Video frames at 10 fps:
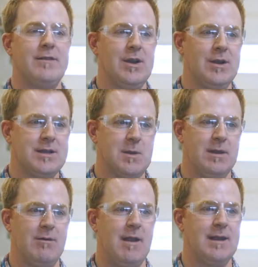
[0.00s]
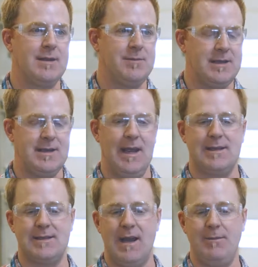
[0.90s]
of their units when they're running them. They take
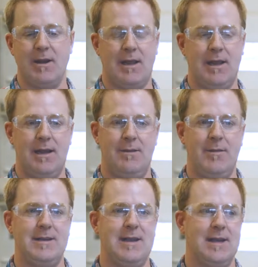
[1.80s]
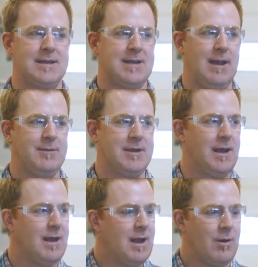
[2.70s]
the time to clean them. They take the time to
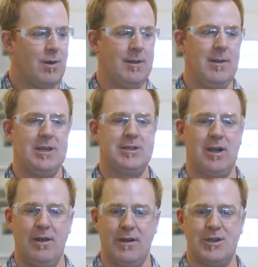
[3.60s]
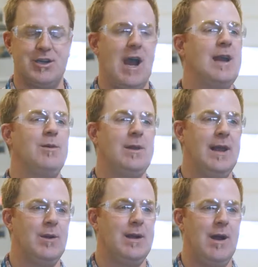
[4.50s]
really make sure they're shining when
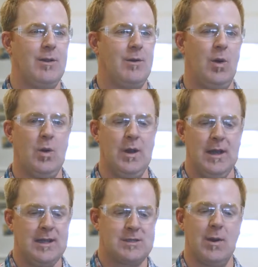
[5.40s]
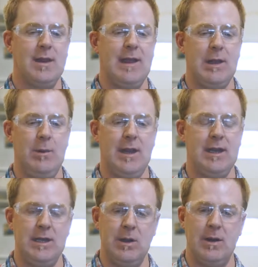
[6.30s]
they go down the road. So anything we
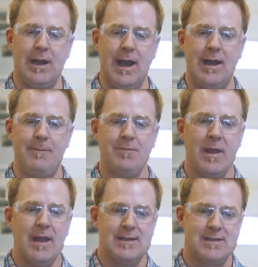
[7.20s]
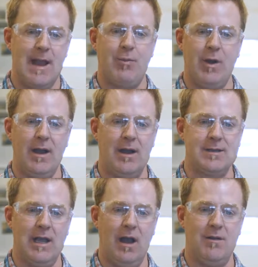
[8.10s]
can do to kind of separate
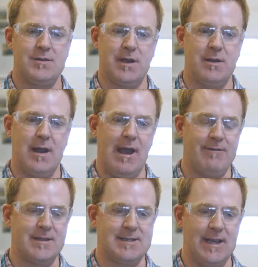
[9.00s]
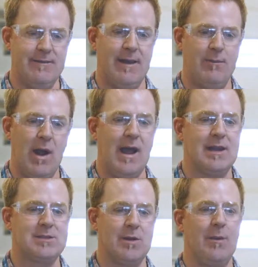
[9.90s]
ourselves and have the CV
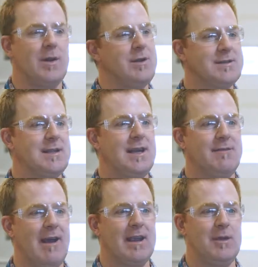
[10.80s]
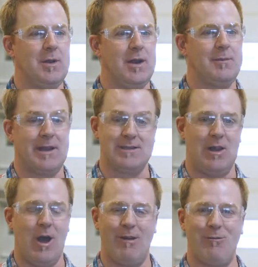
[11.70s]
brand so that when you see a vacuum unit, because a
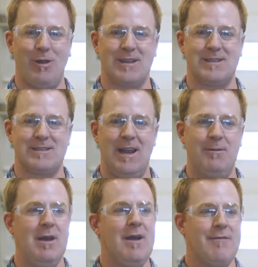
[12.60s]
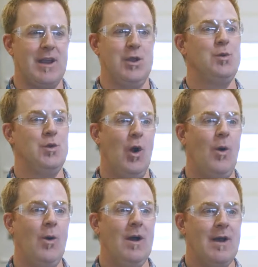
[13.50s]
lot of them look the same, that you
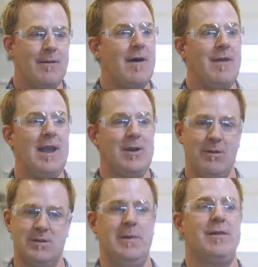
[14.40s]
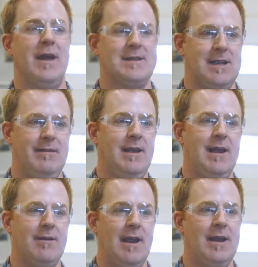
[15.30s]
know that that unit was built at
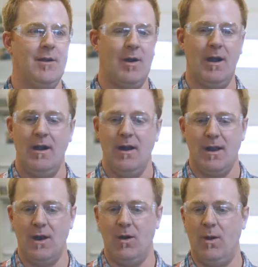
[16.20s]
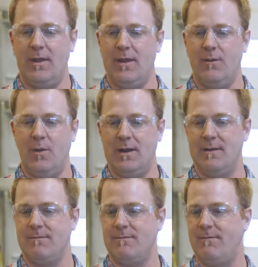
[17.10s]
CV, right? Or, you know, when,
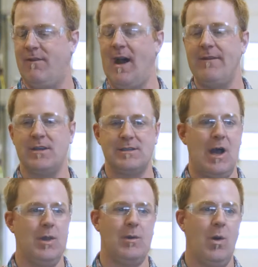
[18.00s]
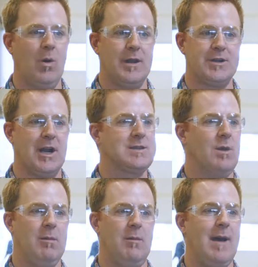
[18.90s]
when five years down the road, the truck's
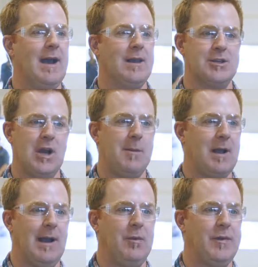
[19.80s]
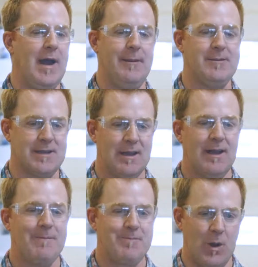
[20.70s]
only been back in the shop a couple times.
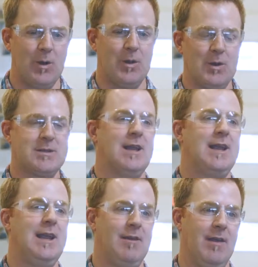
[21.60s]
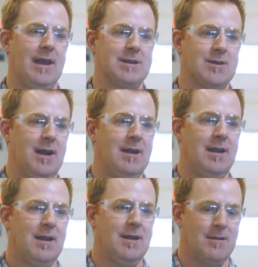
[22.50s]
Th those are the key things, right?
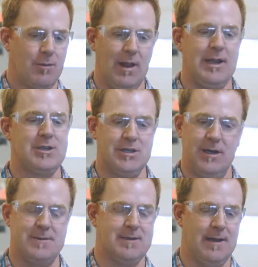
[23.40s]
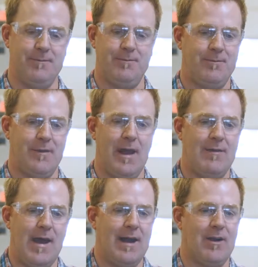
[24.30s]
Relationships and,
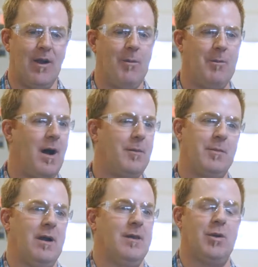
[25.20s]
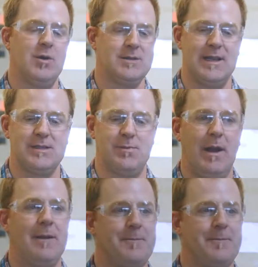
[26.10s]
and that are all are part of the process.